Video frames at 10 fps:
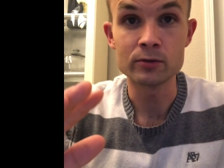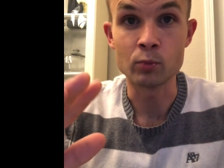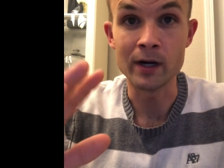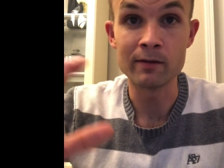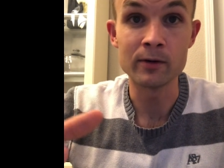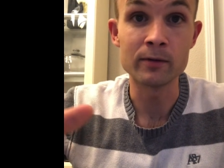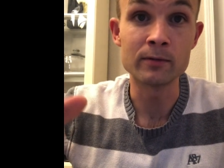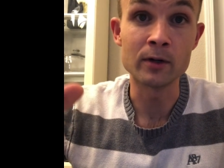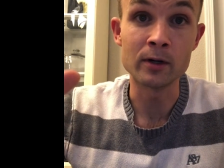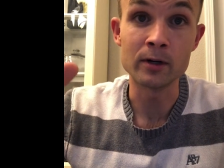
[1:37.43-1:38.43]
whenever
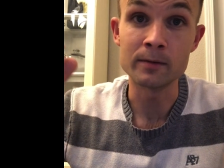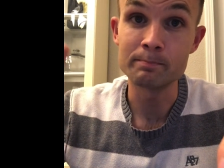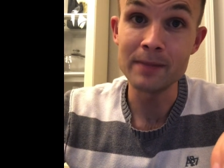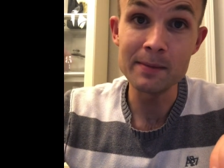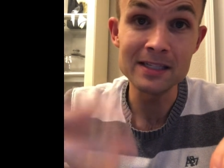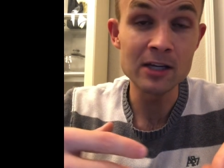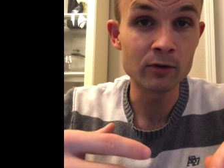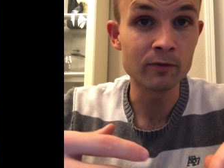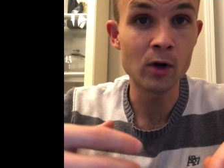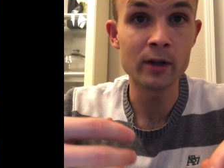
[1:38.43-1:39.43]
their baby teeth are
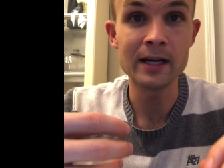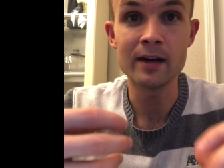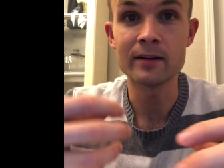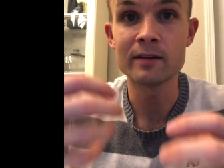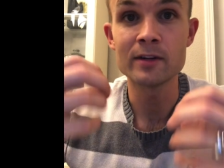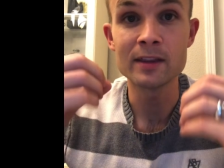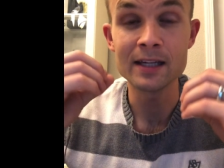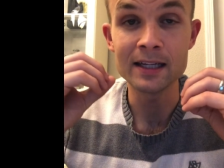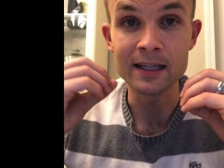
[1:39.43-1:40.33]
falling out and everything,